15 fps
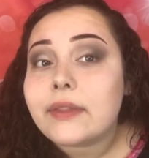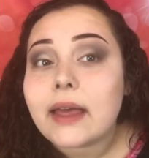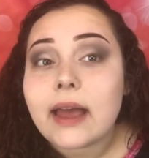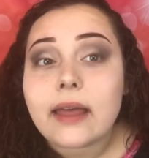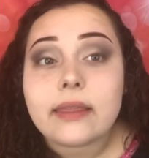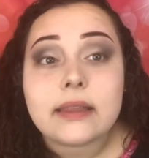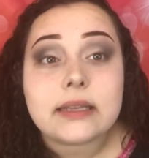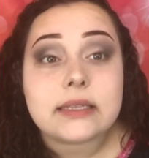
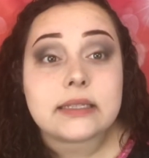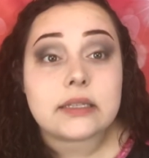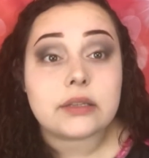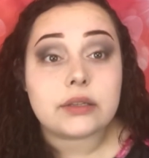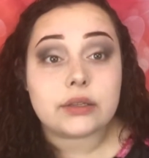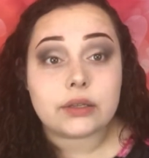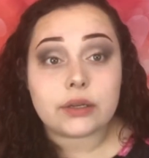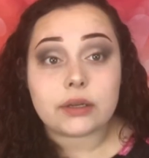that this
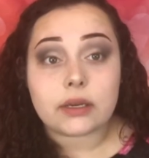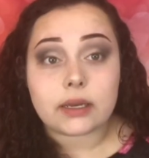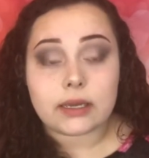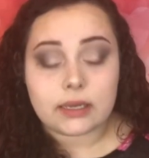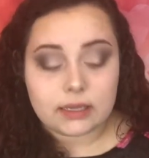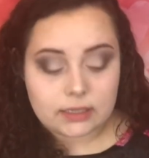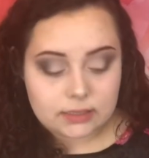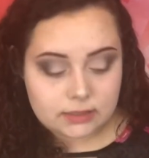look
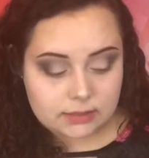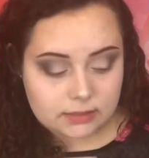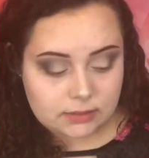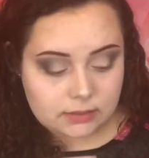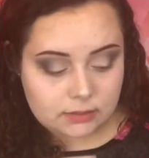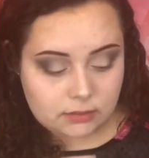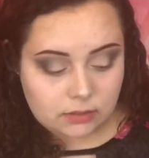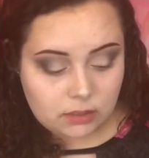is
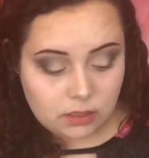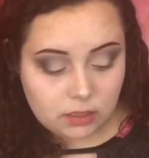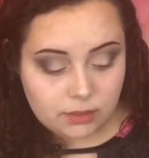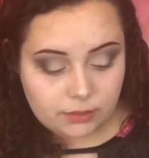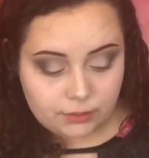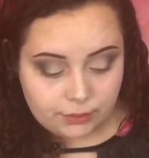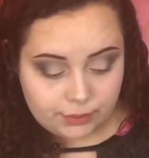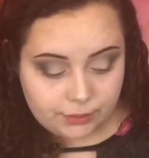not
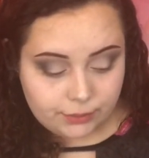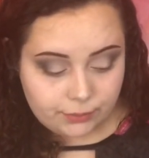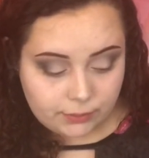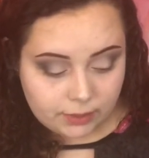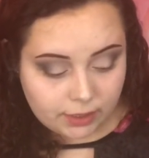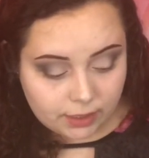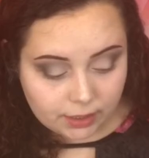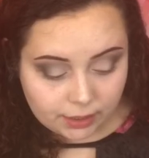through, we're
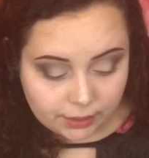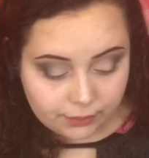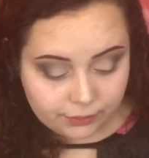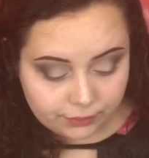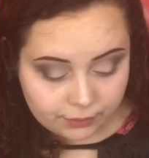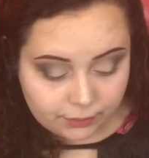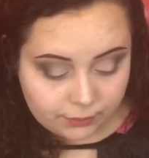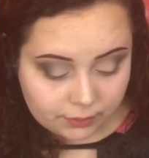gonna go
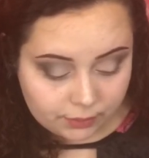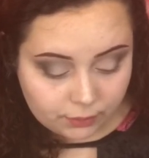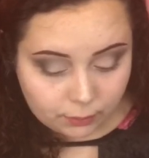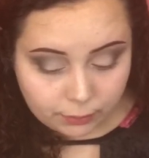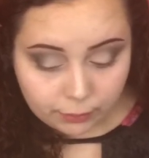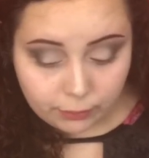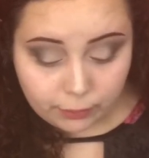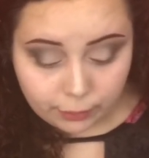through with a little
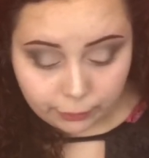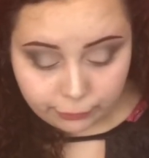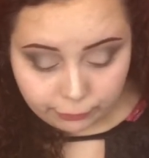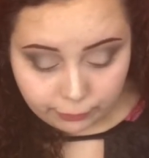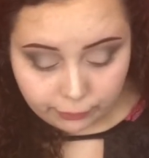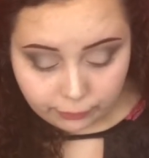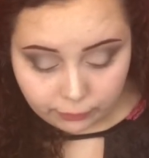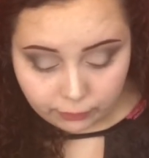bit of water
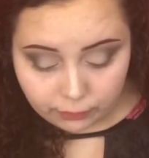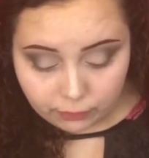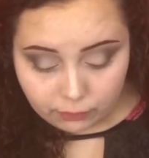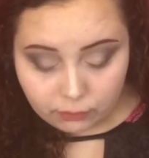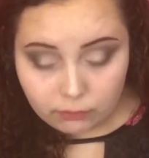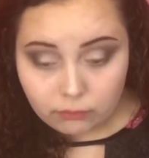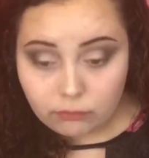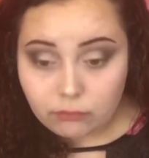shade again.
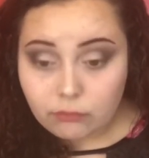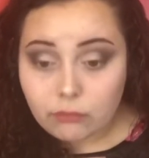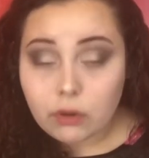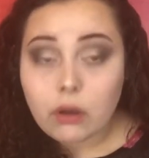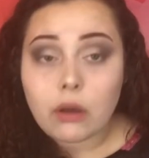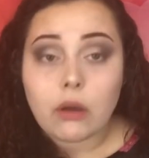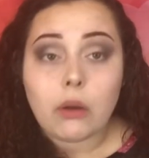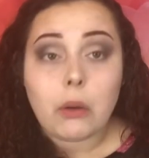
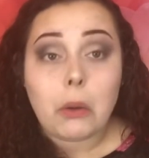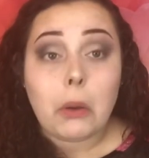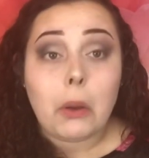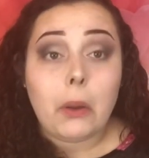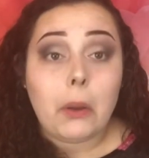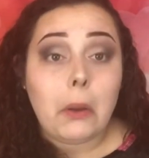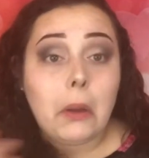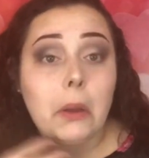
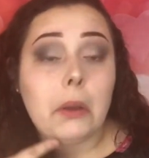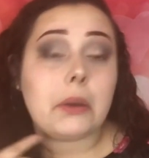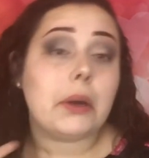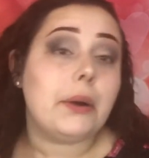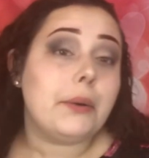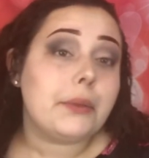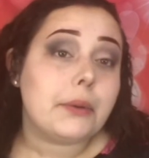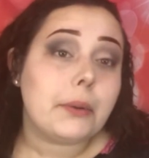
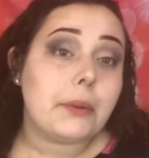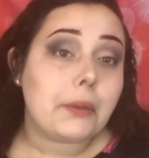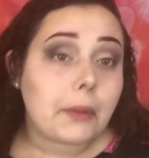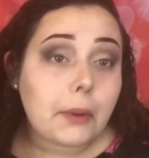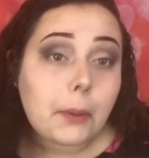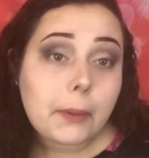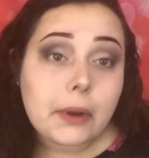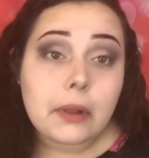Go through with a
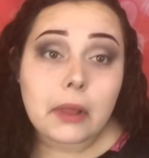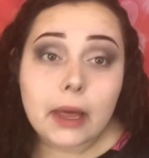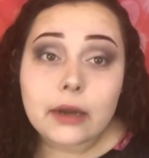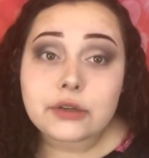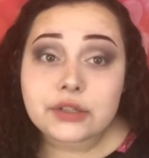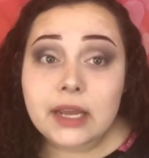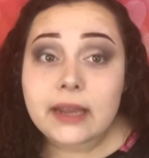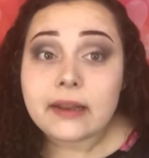little bit of water
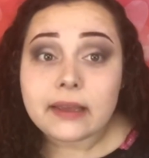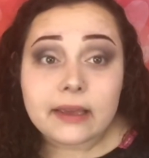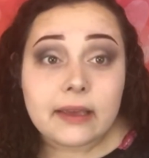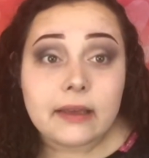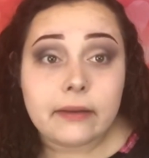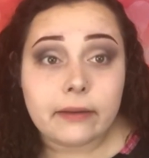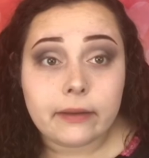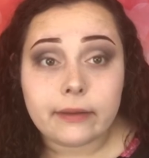shade
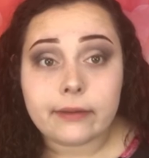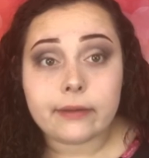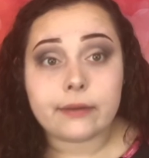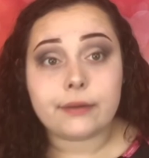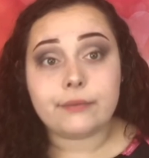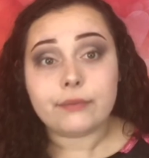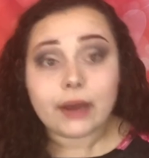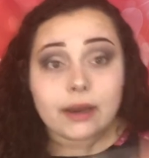again,
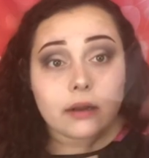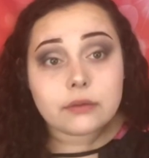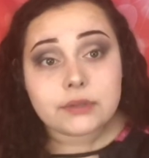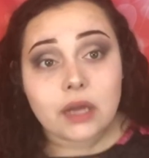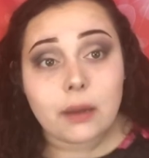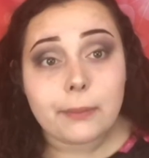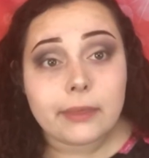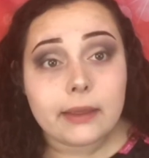right on
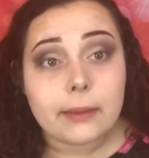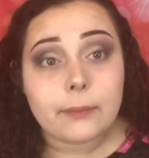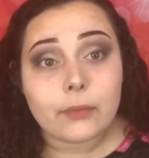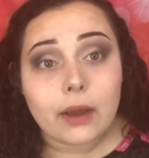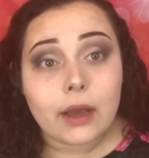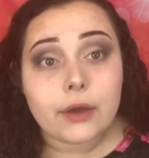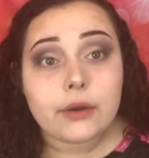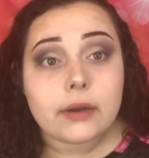top of them,
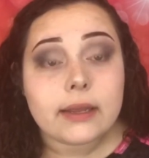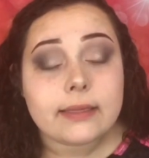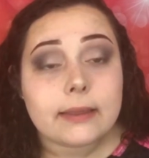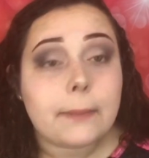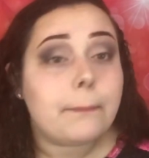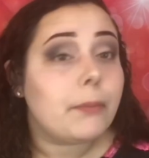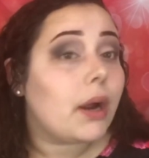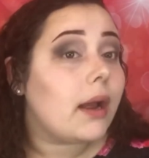right underneath
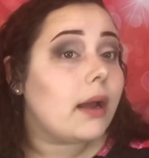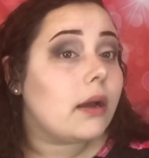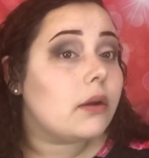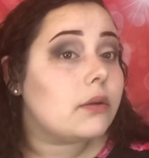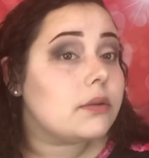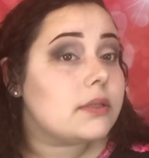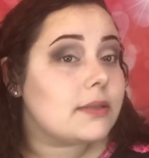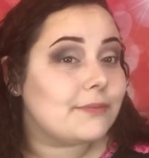them
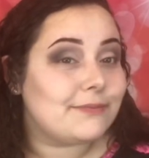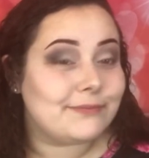brows.